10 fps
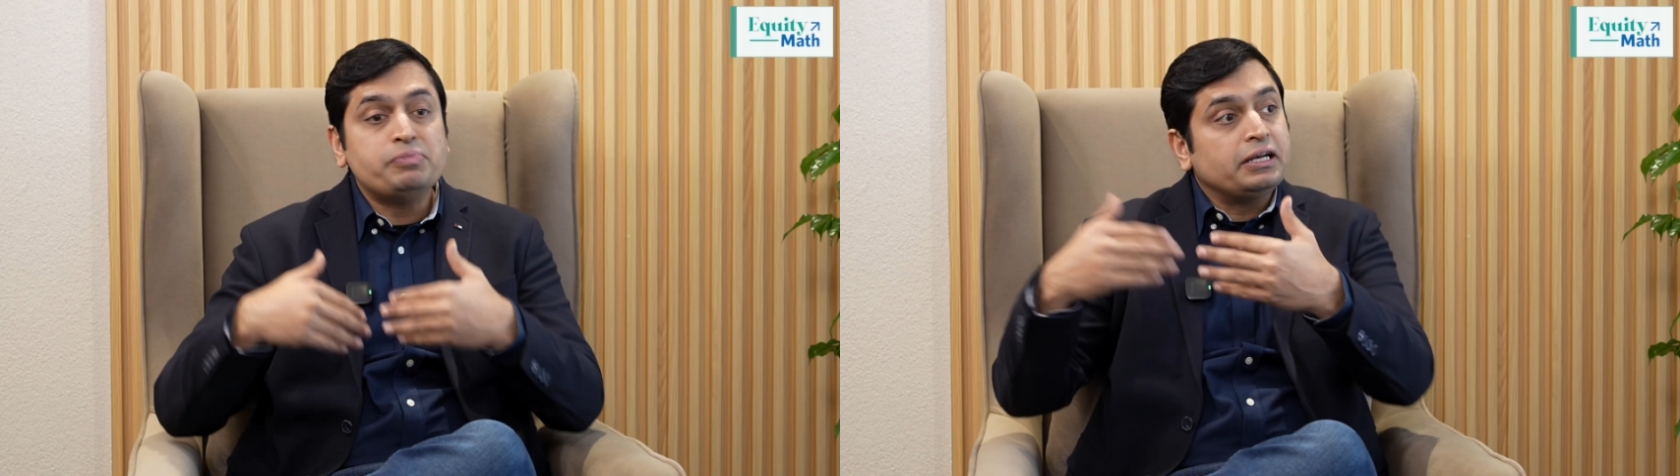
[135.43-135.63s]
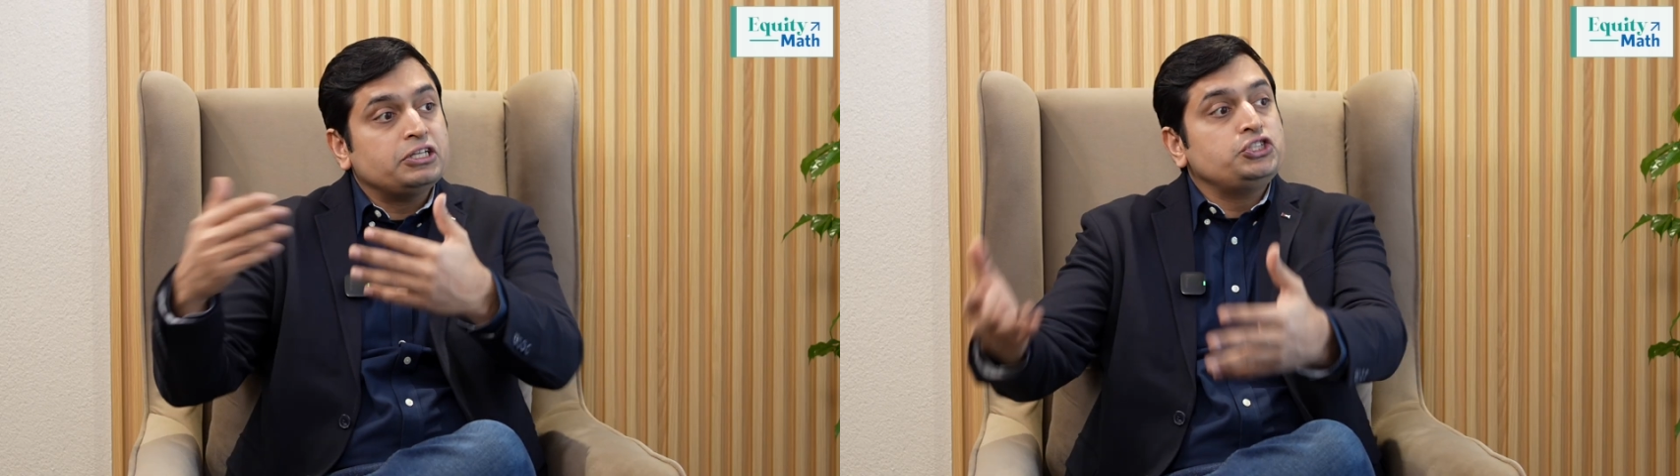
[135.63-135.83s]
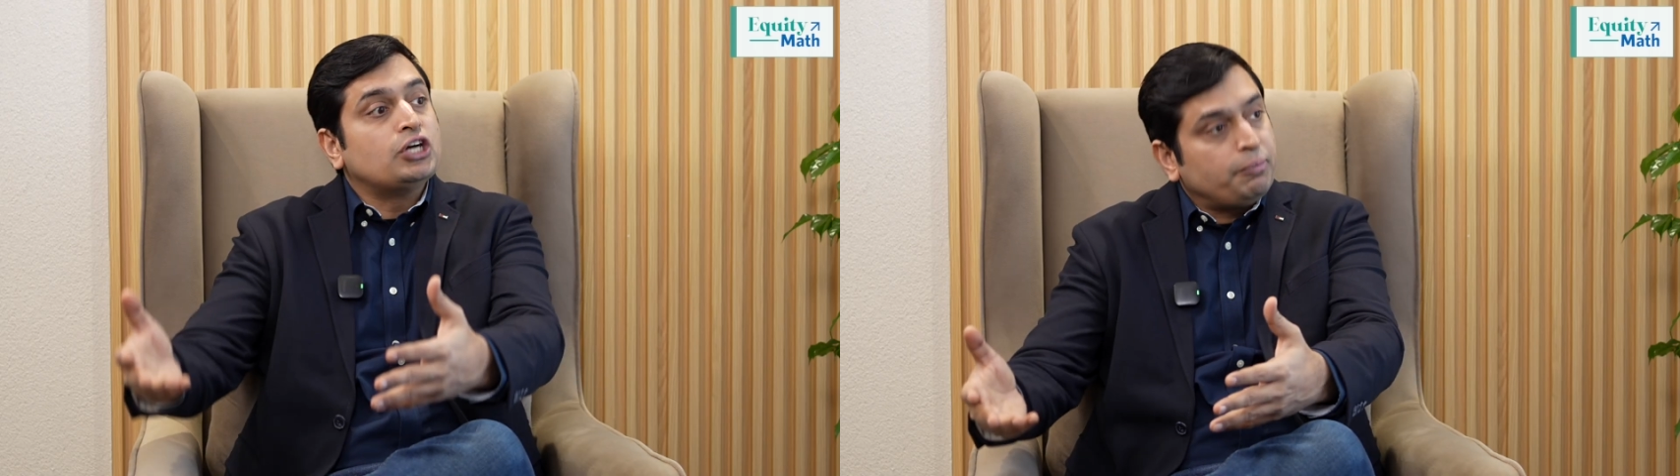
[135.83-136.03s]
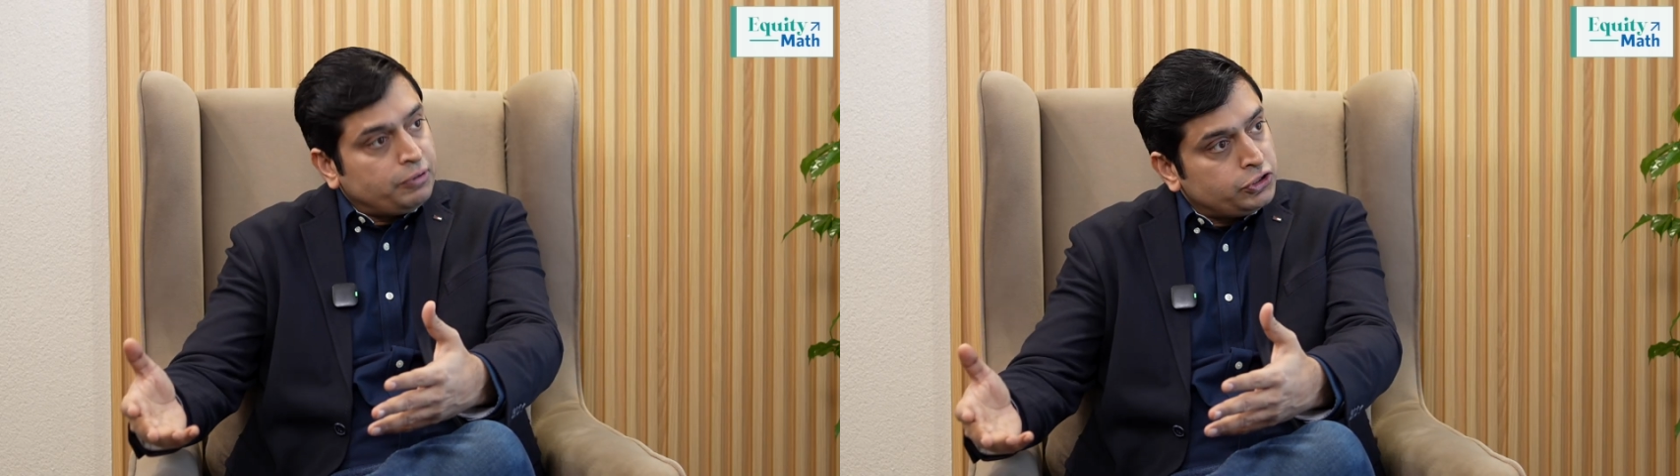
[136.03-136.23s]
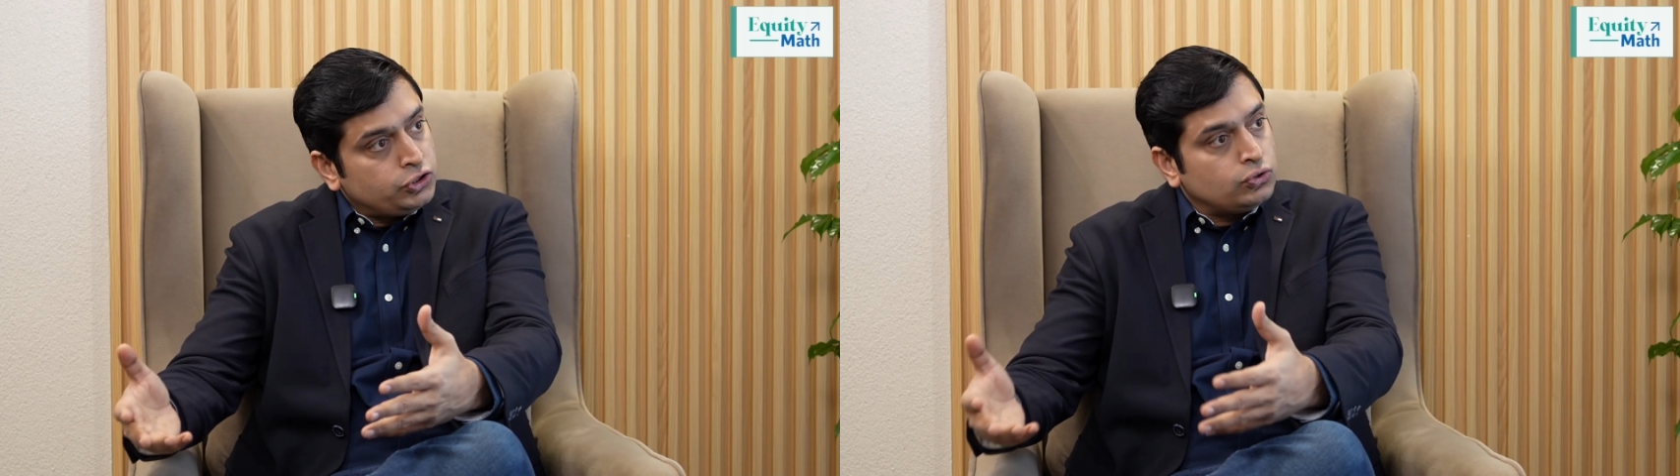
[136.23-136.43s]
better Sharpe
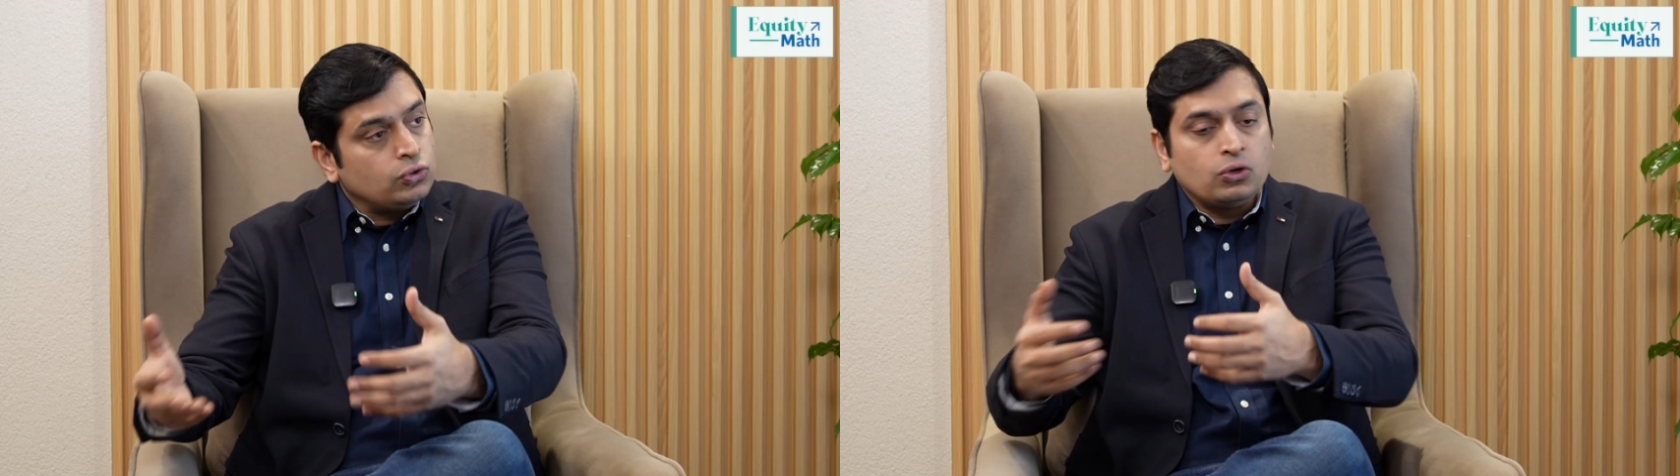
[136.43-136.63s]
ratio